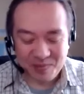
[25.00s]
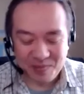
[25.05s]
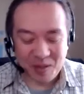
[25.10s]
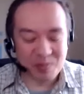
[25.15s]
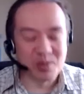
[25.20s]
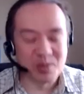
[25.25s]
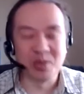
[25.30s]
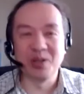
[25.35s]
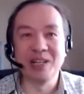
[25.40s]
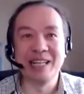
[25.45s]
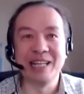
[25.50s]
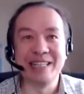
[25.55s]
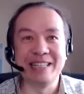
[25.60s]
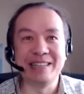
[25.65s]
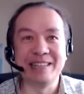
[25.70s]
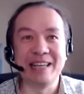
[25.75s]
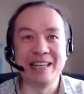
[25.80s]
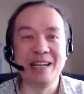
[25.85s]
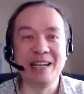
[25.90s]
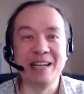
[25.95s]
i'm sure i'll edit
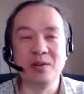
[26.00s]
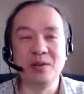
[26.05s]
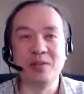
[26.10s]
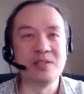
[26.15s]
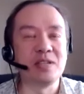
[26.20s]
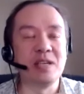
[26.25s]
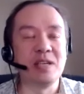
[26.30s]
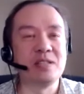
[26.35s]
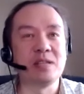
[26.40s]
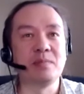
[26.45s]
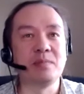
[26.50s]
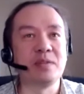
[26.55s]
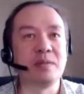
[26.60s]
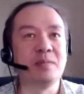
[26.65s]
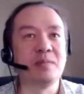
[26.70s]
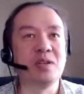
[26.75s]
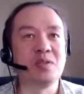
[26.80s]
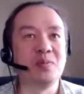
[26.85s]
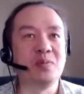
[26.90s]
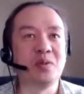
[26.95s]
that out and say something
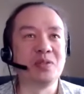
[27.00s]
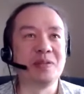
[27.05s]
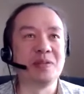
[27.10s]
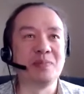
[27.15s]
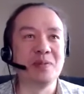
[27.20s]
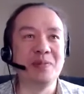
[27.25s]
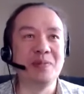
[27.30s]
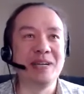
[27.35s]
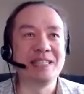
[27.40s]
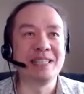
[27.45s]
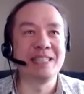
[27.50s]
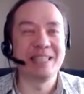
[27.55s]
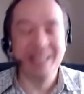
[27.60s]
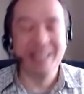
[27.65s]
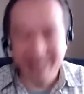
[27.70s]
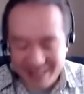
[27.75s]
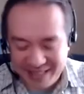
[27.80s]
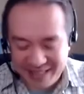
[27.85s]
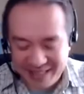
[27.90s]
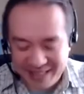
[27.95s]
much more diplomatic in
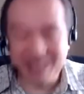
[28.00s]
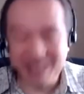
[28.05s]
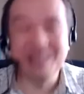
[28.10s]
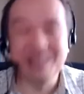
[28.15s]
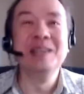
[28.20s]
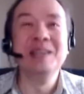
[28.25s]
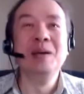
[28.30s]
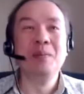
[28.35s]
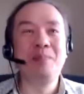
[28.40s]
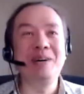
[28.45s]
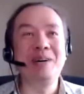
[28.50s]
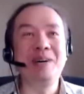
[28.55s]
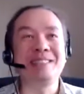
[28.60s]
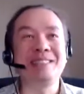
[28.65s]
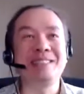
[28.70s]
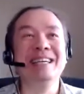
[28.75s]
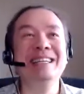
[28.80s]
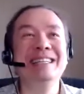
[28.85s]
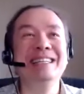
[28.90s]
a second but